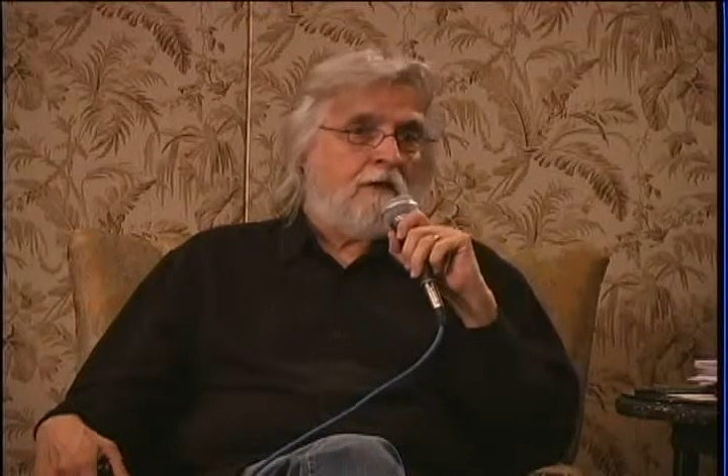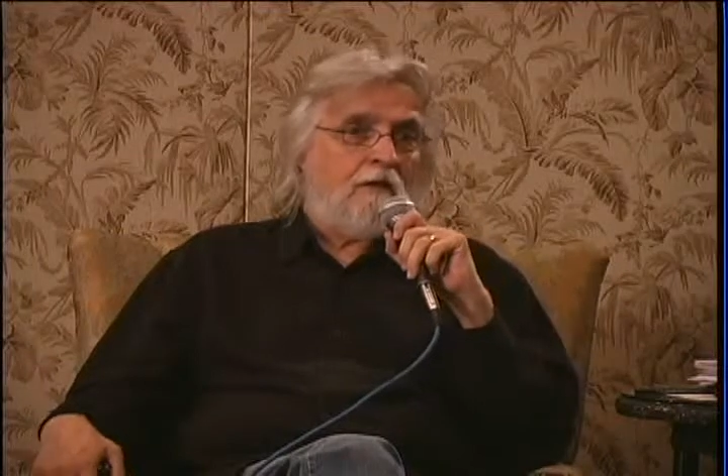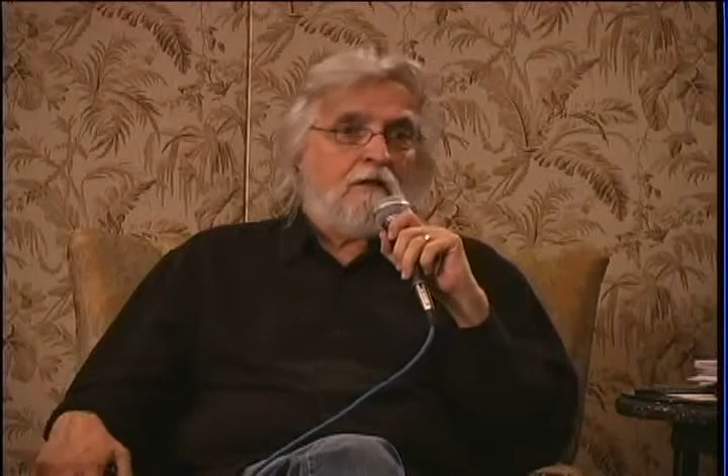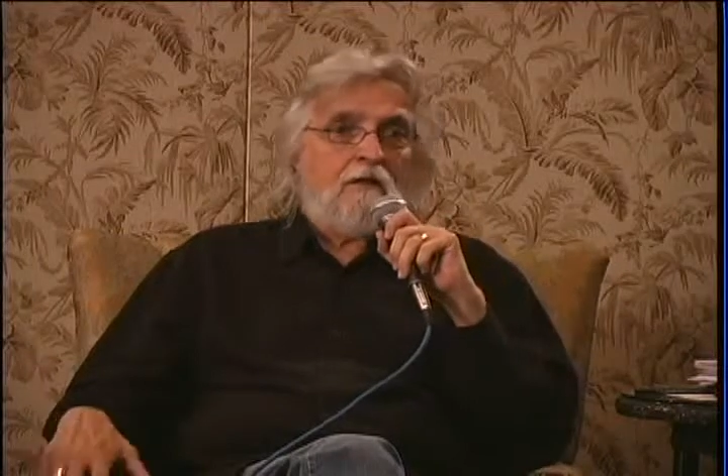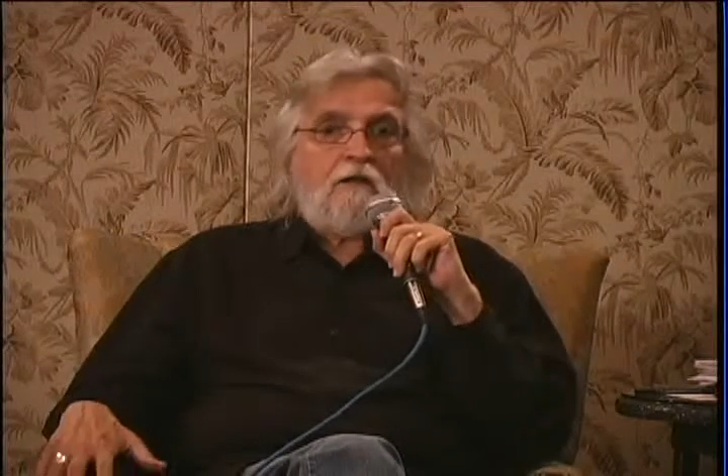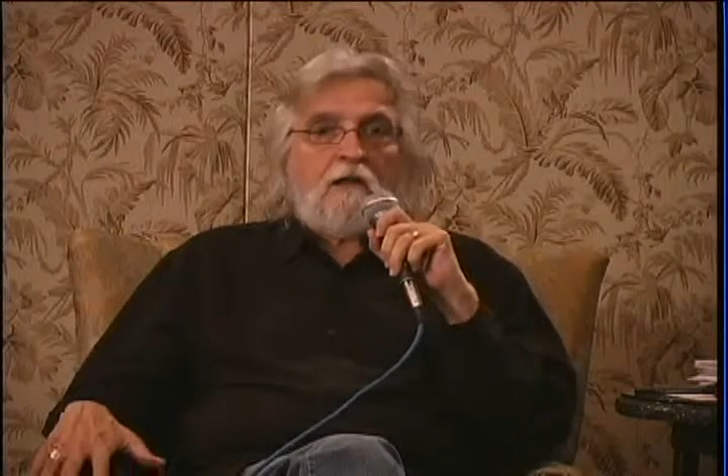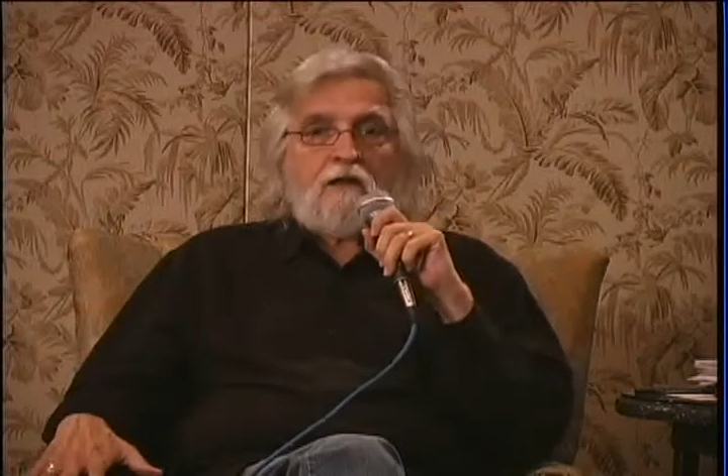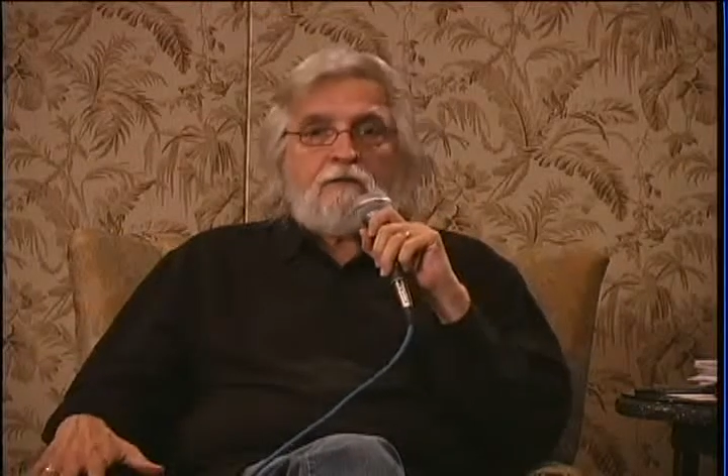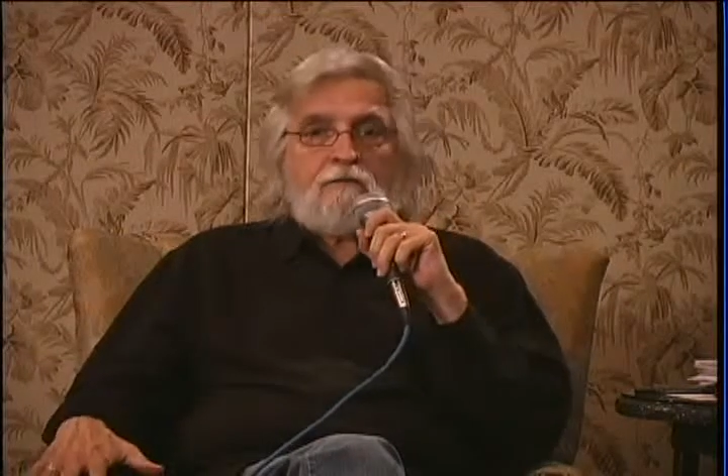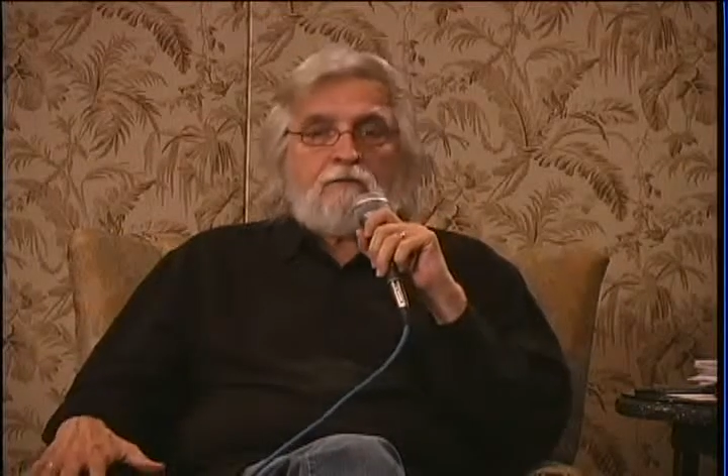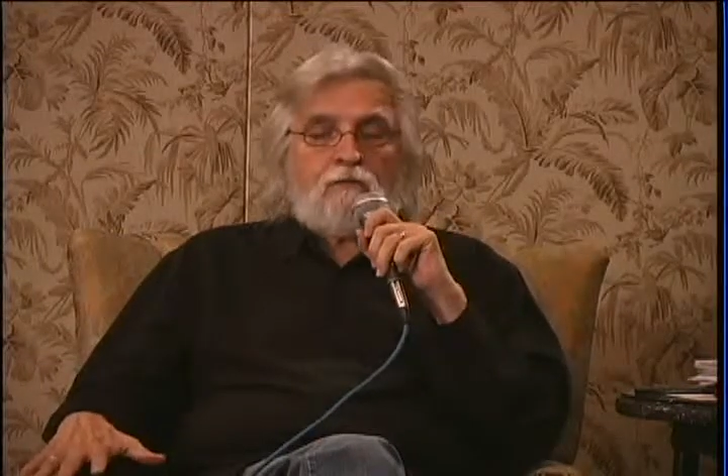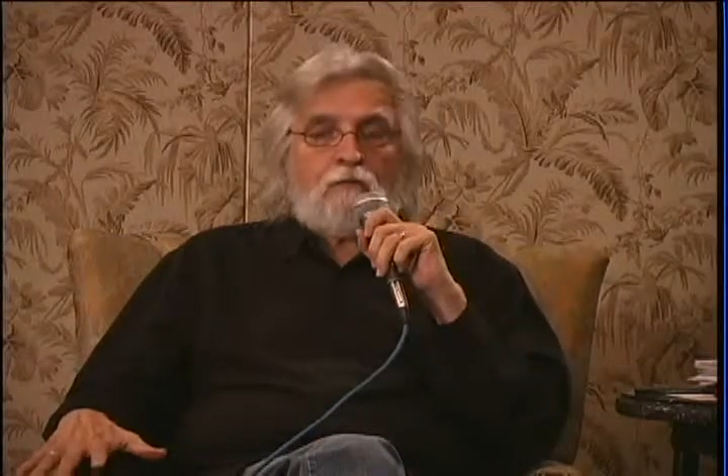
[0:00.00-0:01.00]

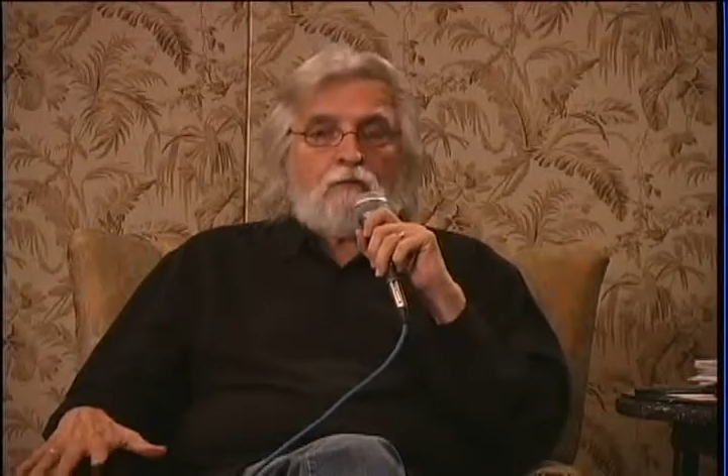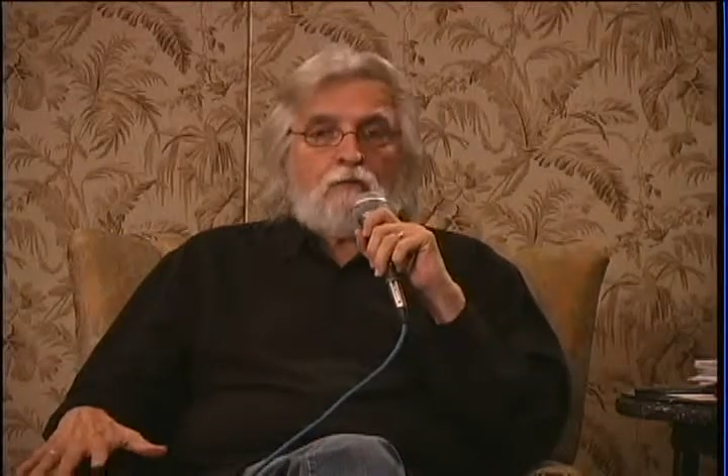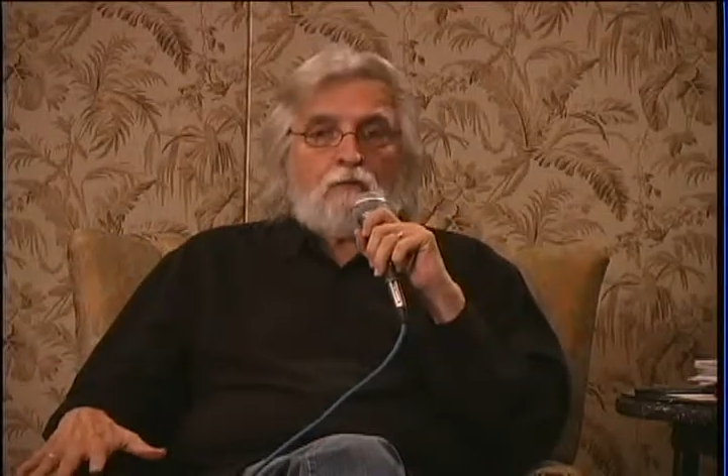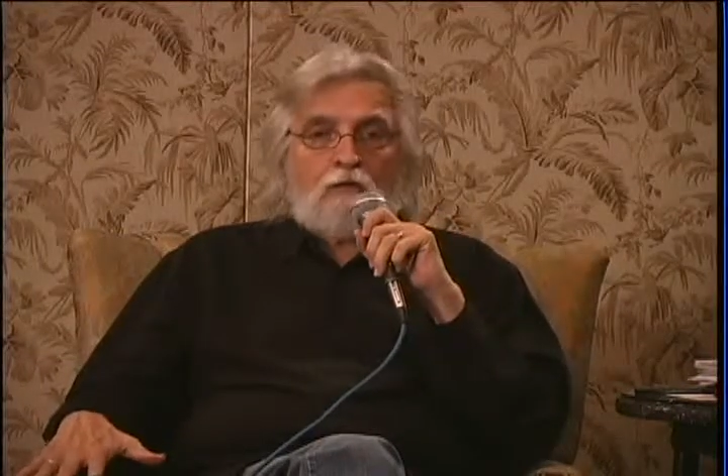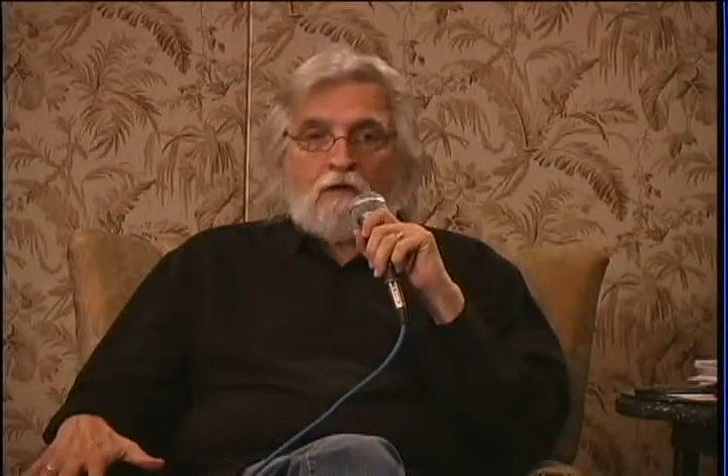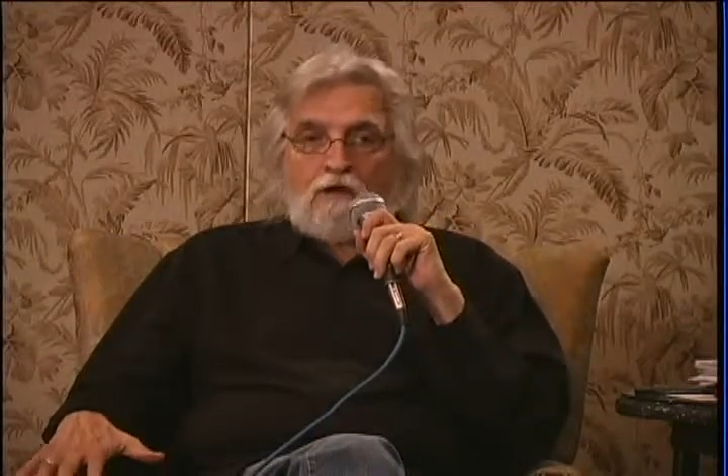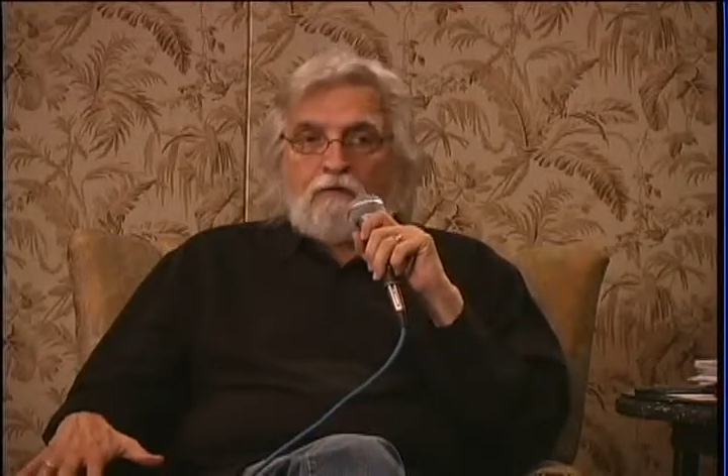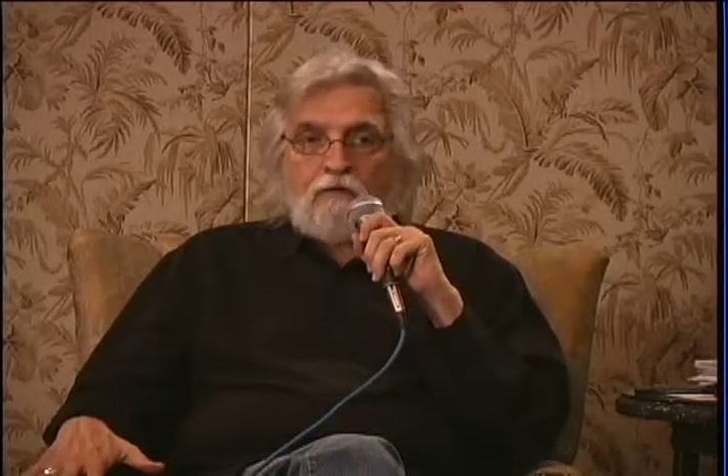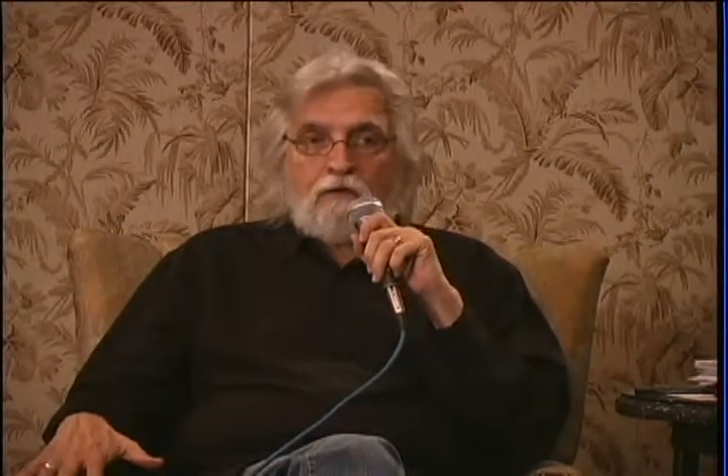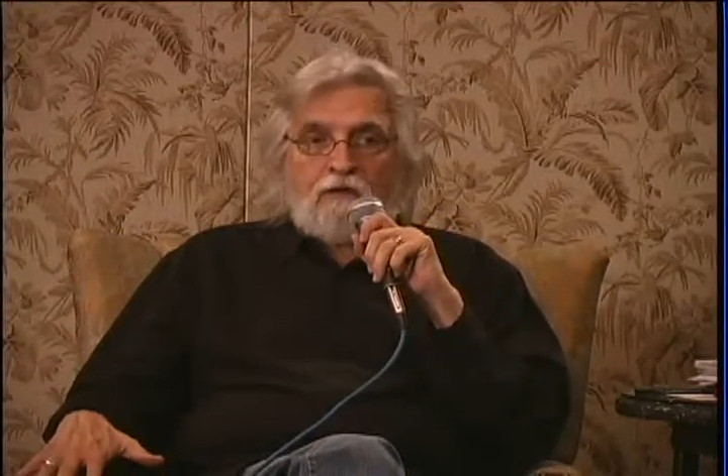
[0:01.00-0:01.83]
Life, wherever